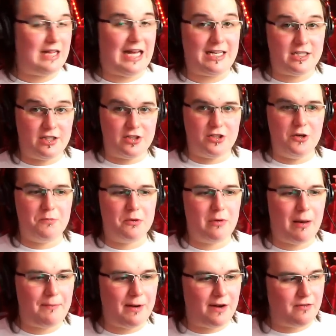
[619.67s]
That's the super
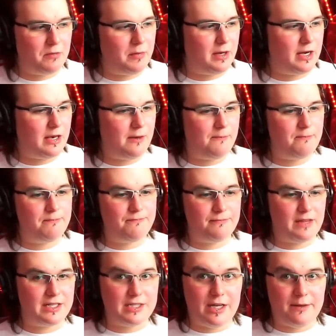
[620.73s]
weapon, everybody.
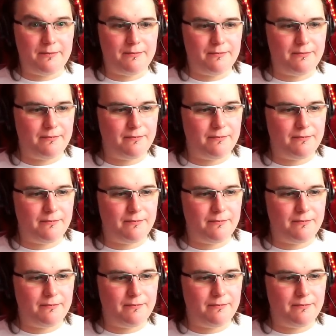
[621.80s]
That's it.